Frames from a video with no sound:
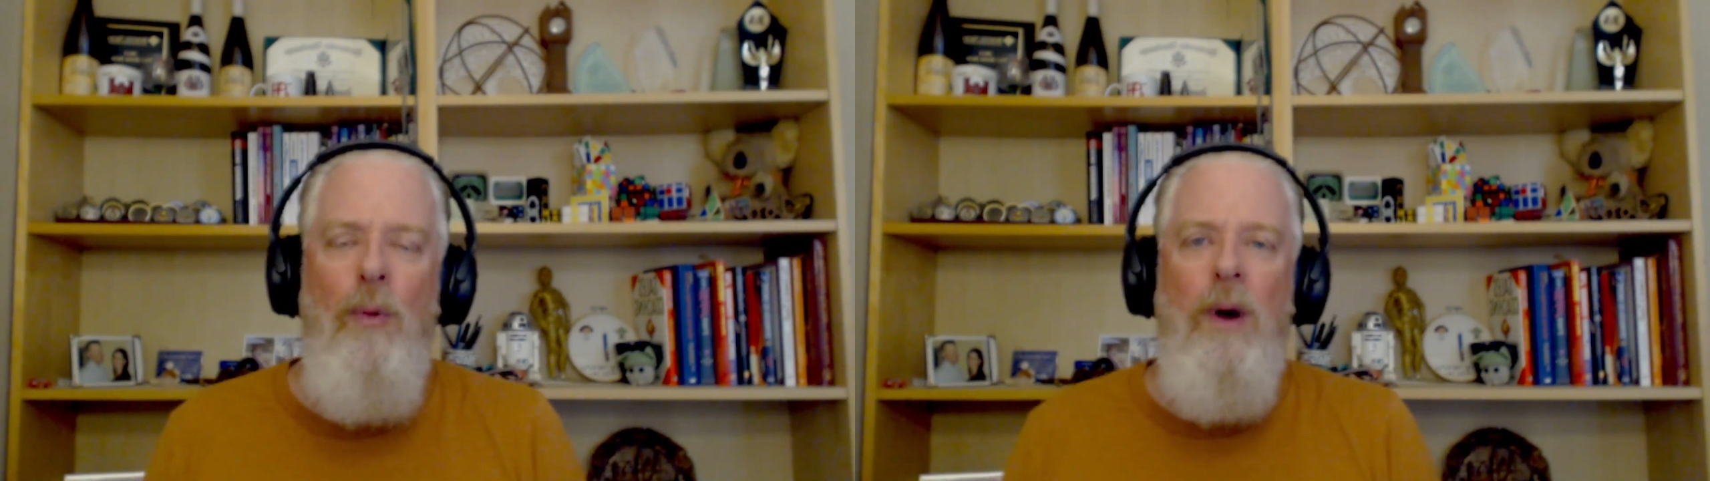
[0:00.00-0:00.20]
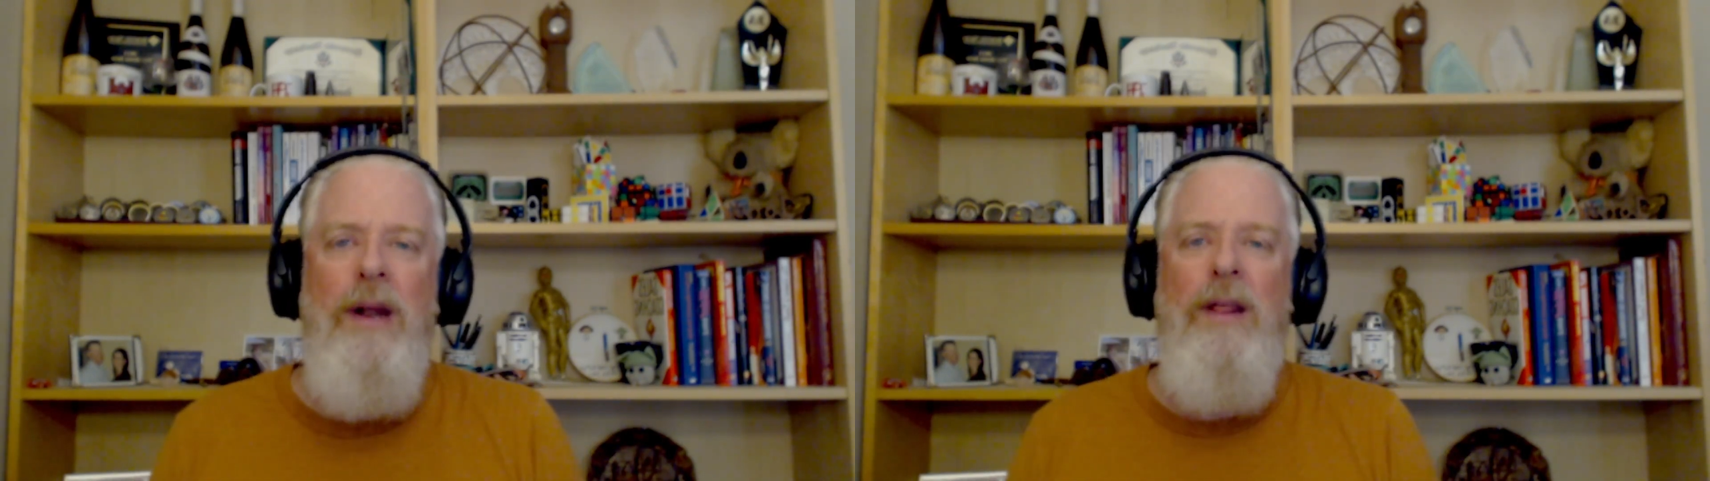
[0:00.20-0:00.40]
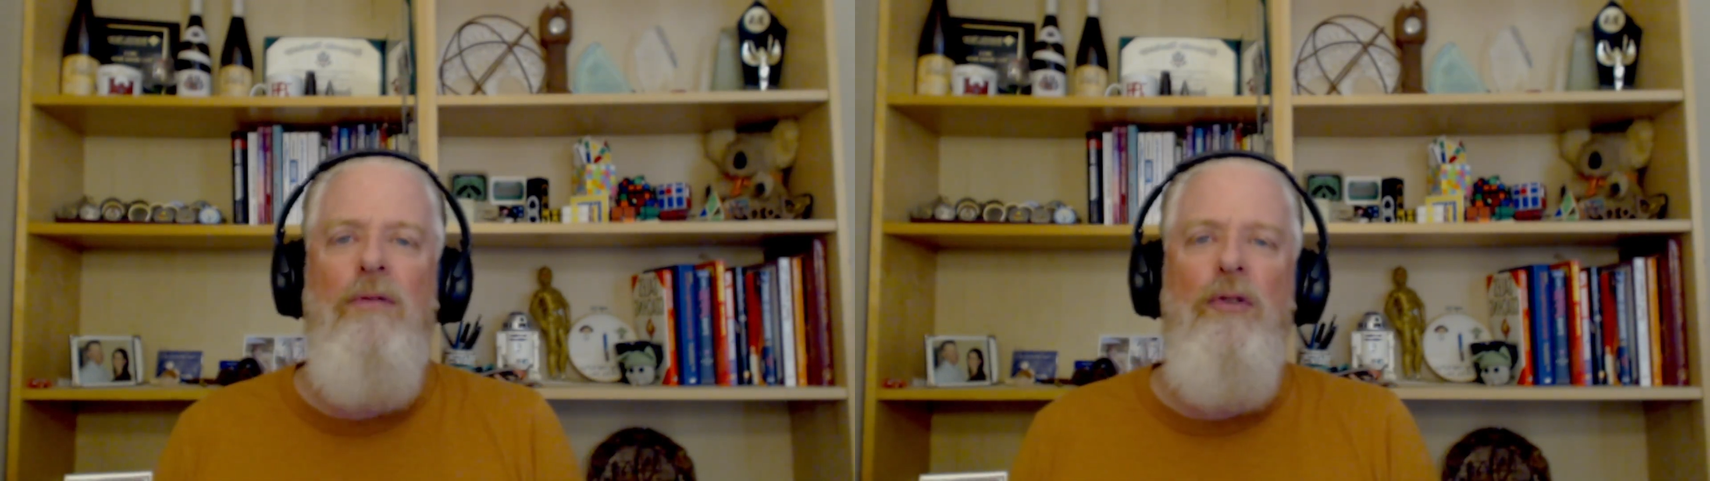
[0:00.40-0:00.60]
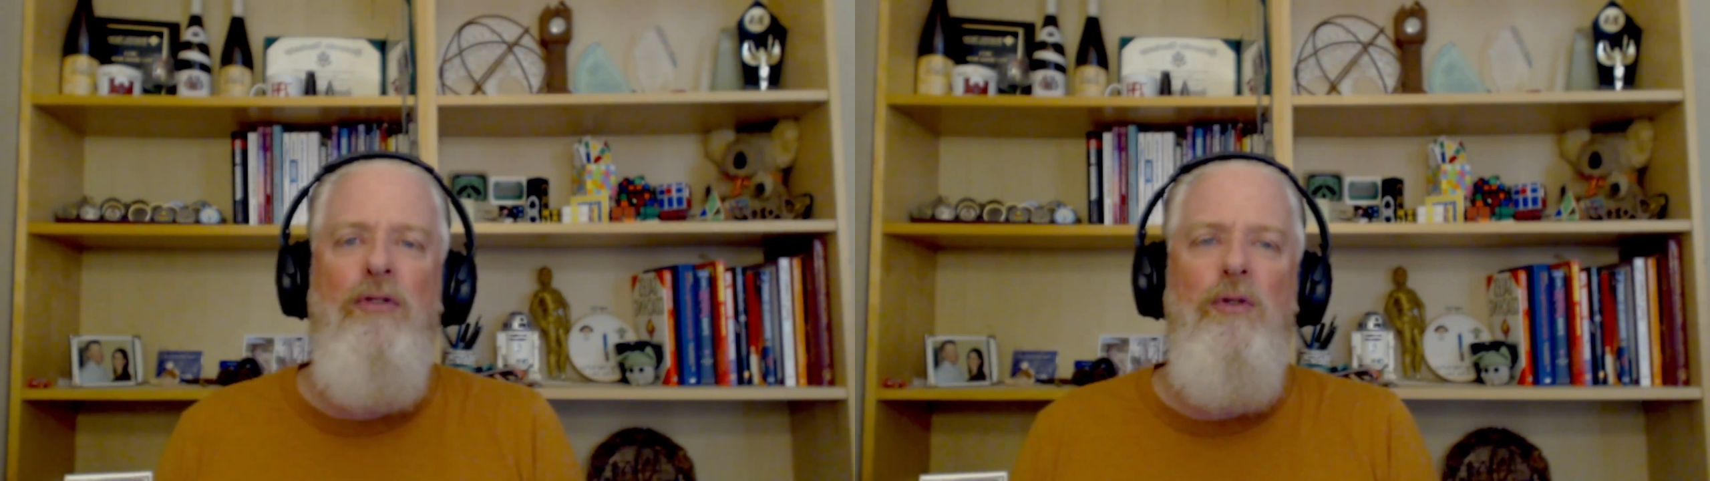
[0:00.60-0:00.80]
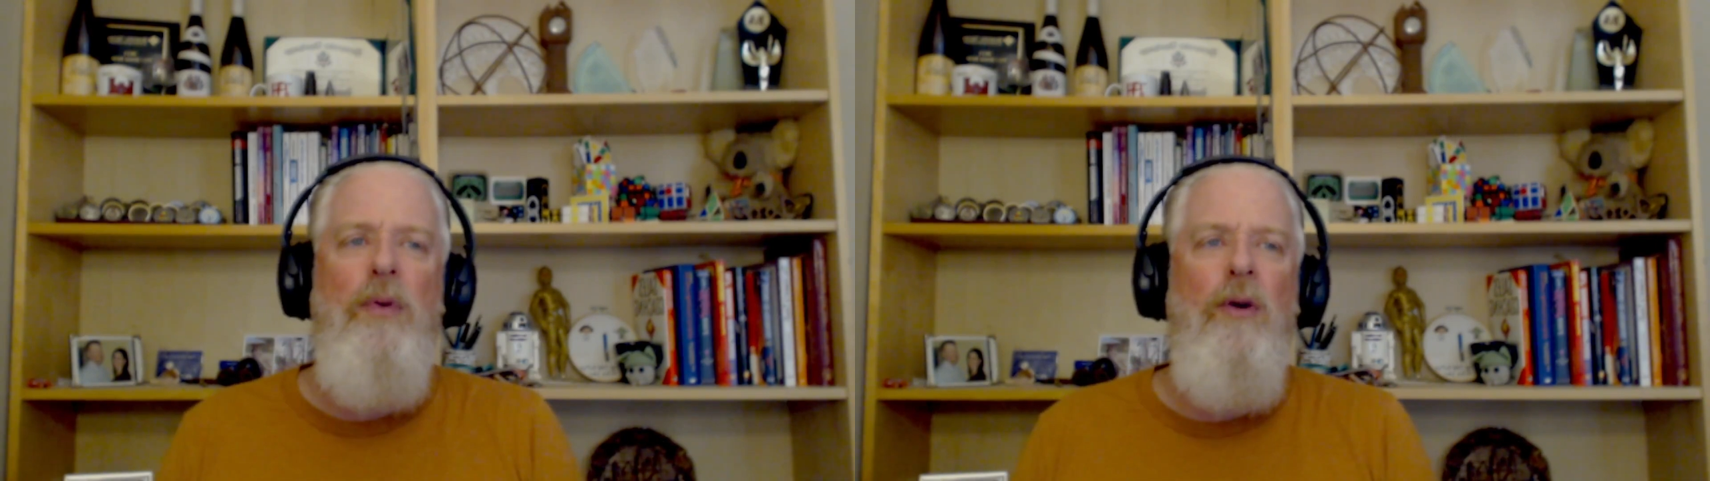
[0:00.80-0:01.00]
1 and level
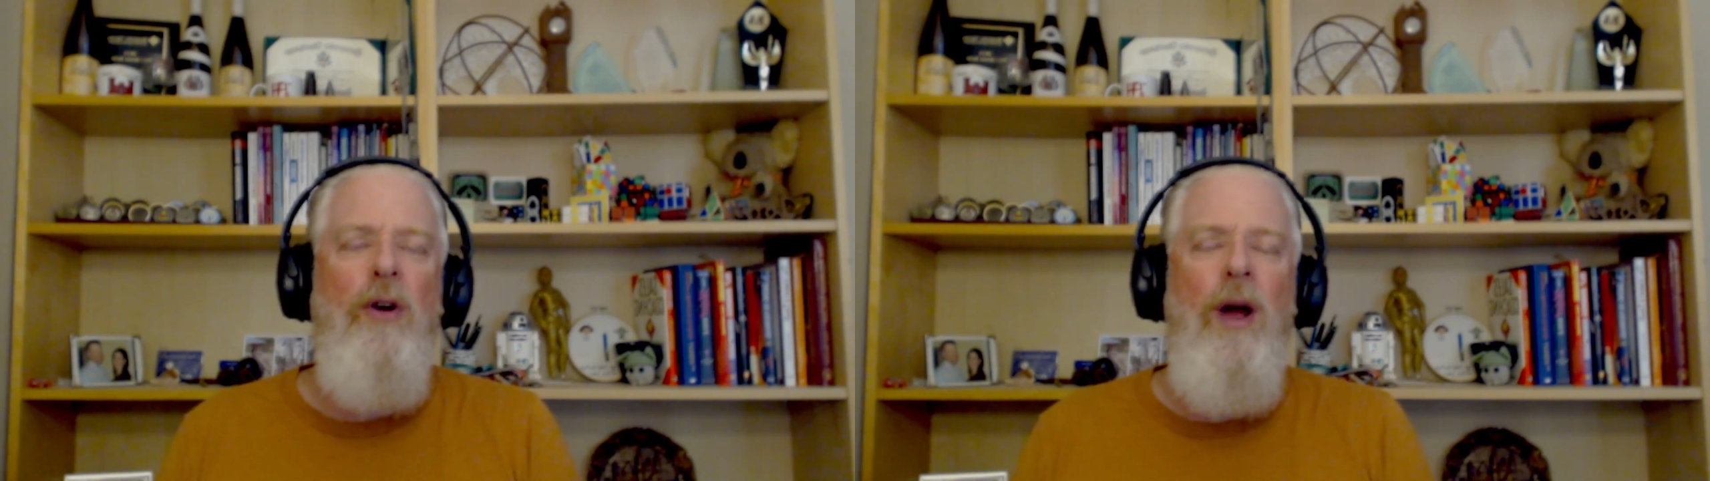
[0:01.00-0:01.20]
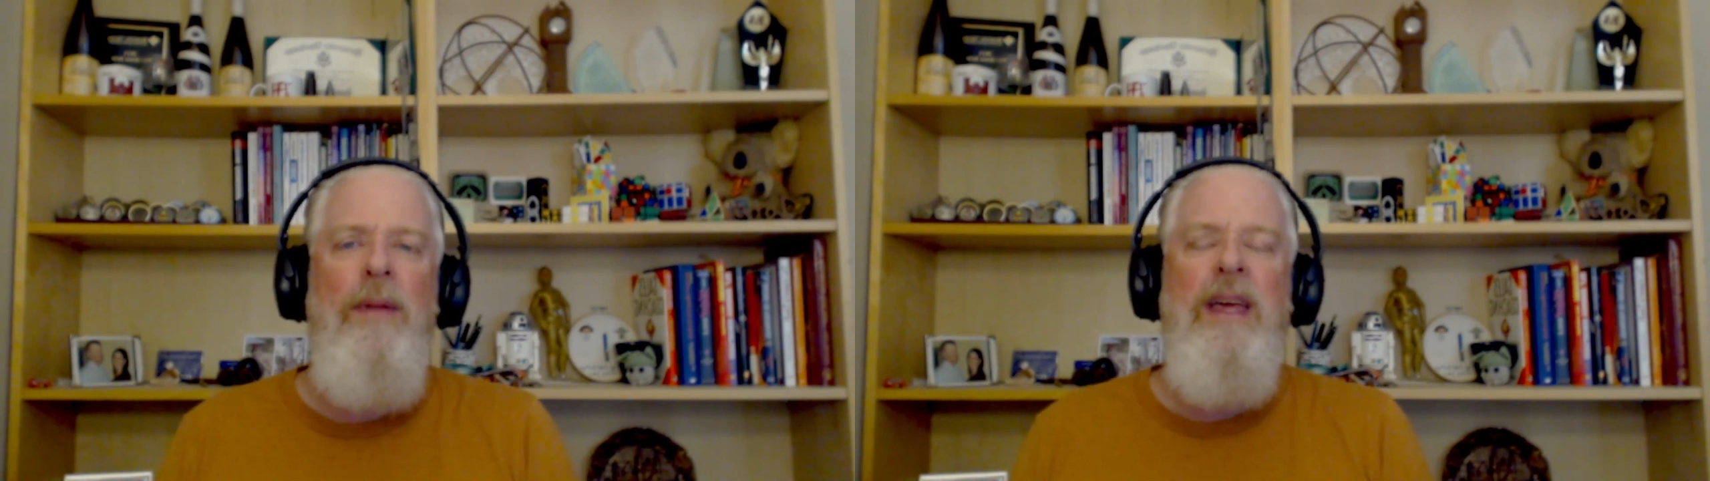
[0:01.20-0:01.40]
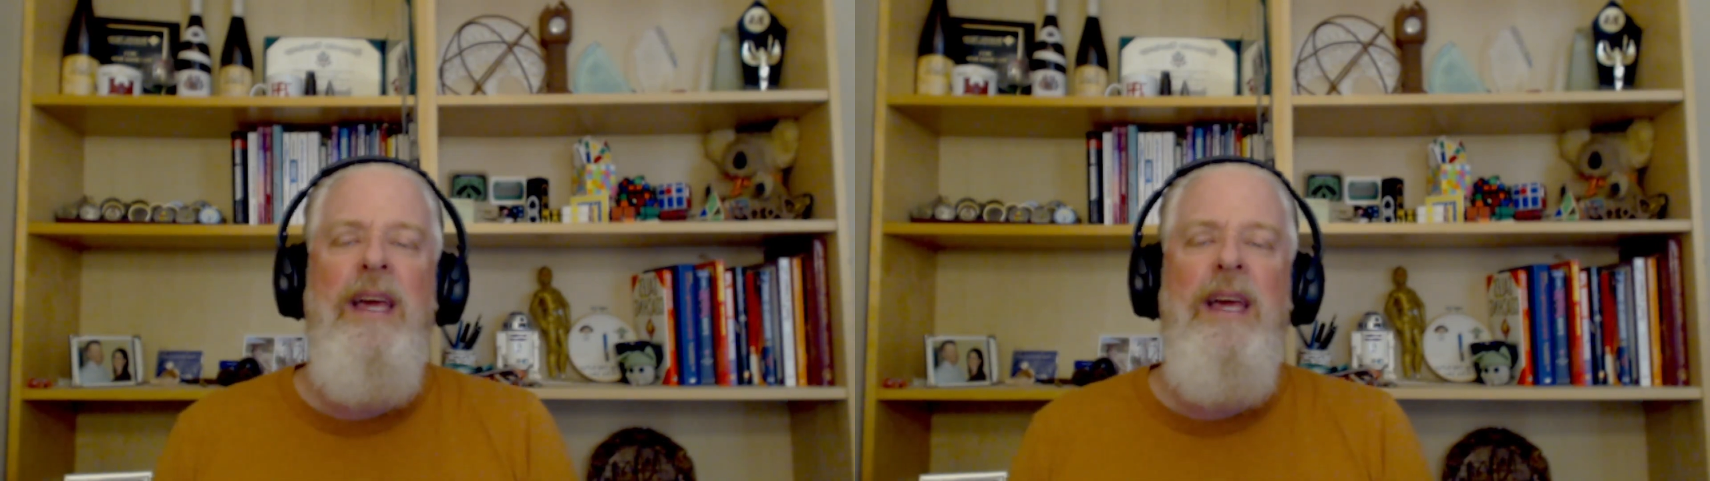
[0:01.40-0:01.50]
2 program